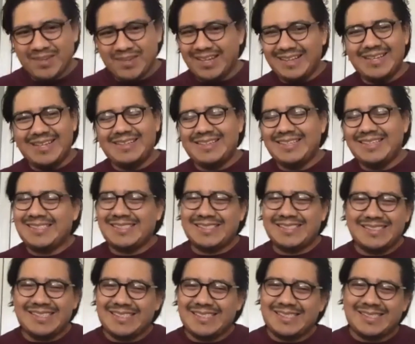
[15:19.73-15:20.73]

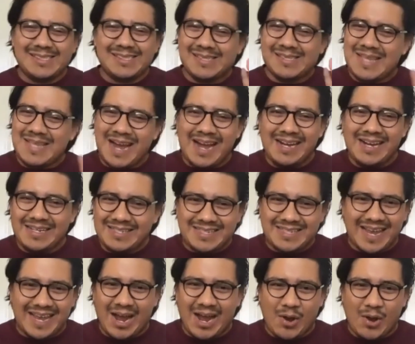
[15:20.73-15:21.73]
This does not
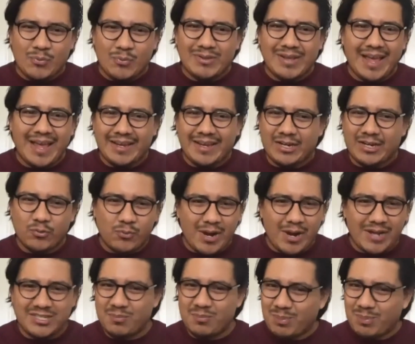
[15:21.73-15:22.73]
sound like a
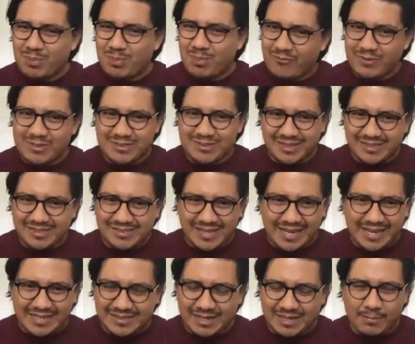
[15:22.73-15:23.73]
recipe for
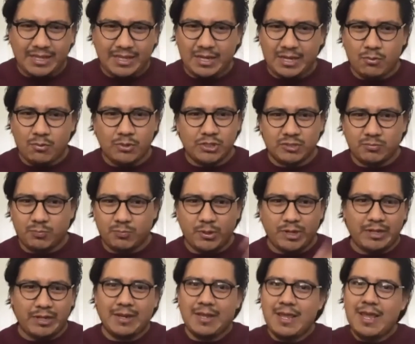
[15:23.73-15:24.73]
success. I mean, here we're just
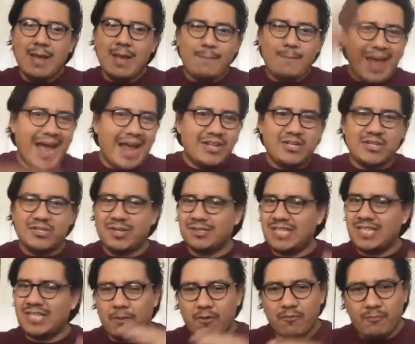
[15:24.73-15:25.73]
putting patches
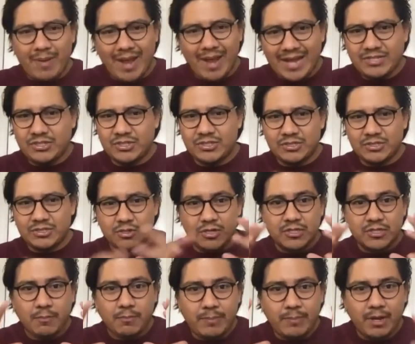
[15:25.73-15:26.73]
on top of patches. There
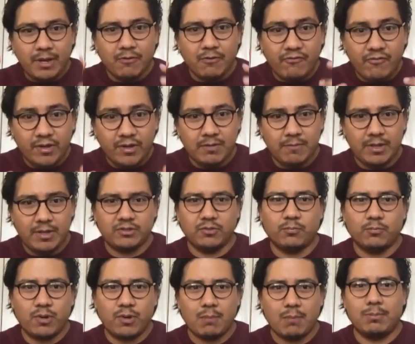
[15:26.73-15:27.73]
is a bigger fundamental
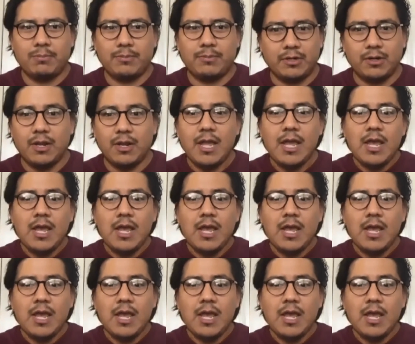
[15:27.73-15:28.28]
problem here.